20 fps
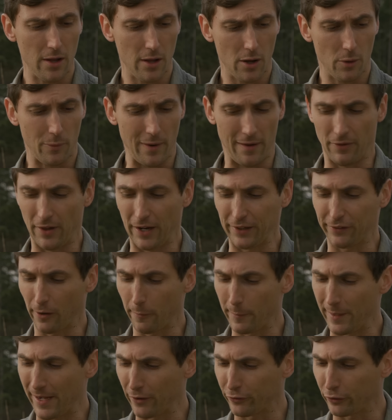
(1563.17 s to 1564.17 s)
we have Knights
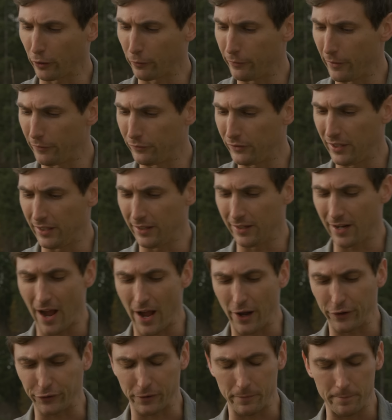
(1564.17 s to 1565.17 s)
Armament SR-15
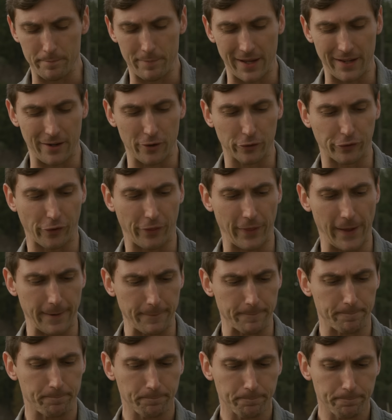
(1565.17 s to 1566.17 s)
guys, but here's the thing.
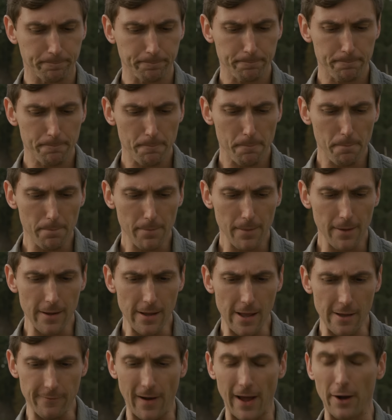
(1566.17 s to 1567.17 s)

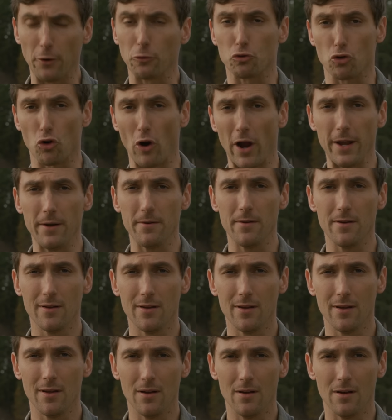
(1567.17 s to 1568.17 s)
If I don't train,
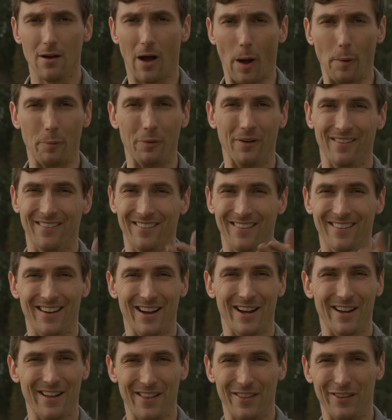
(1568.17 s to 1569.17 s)

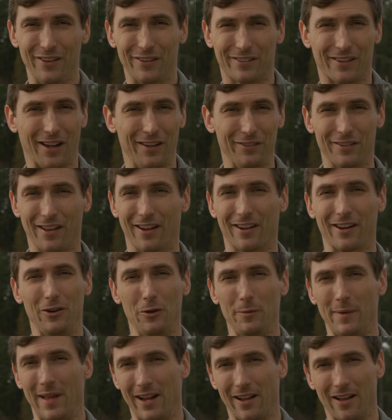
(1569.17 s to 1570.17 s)
this gun's not gonna do
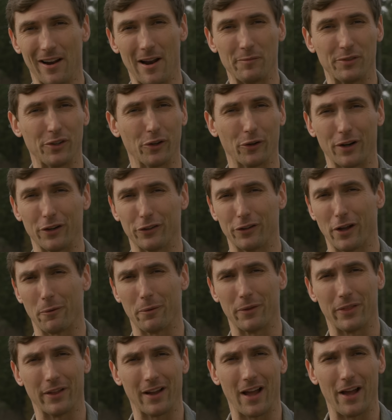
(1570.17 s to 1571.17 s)
me any good. I'm still gonna suck
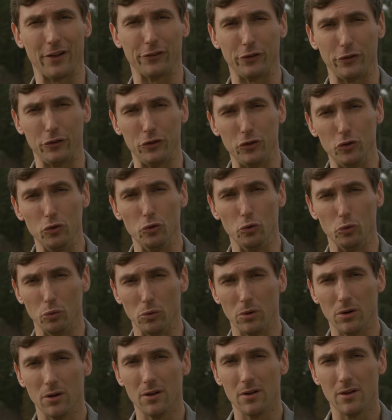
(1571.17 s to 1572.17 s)
with it, guys.
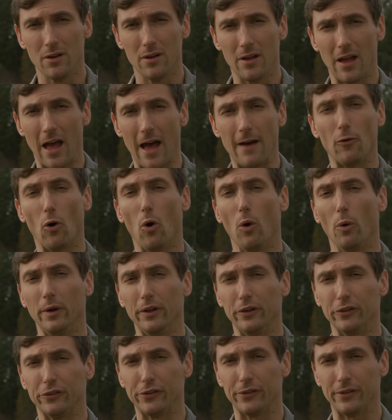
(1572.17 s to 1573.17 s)
You have
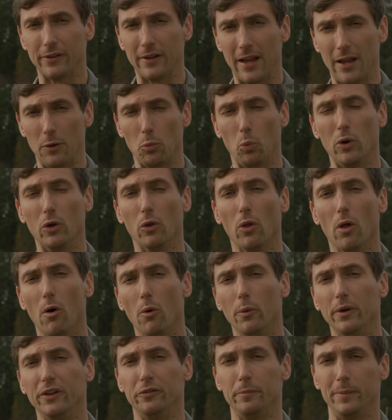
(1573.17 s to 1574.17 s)
always and will
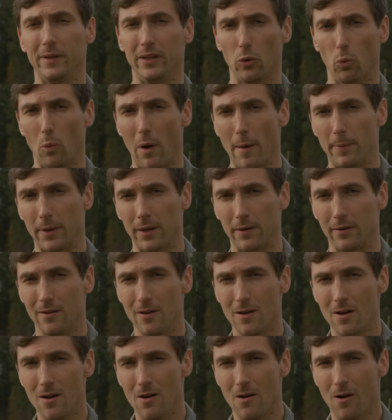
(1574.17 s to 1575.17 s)
always be the weapon.
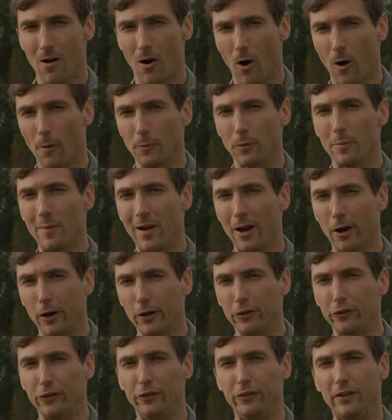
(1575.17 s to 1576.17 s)
Armed
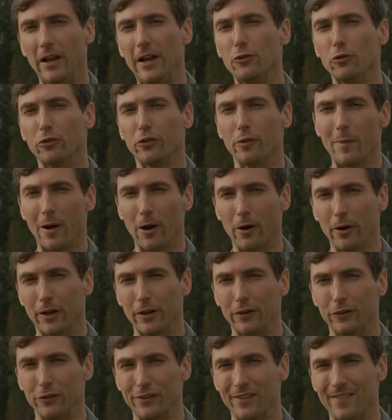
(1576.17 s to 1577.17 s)
Americans, dangerous
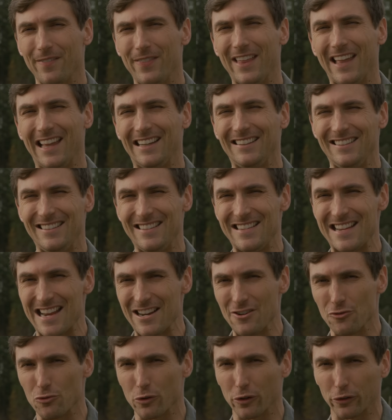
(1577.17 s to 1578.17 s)
Americans, that
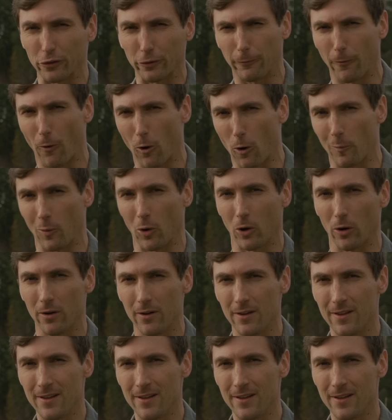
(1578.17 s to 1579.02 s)
dangerous farmer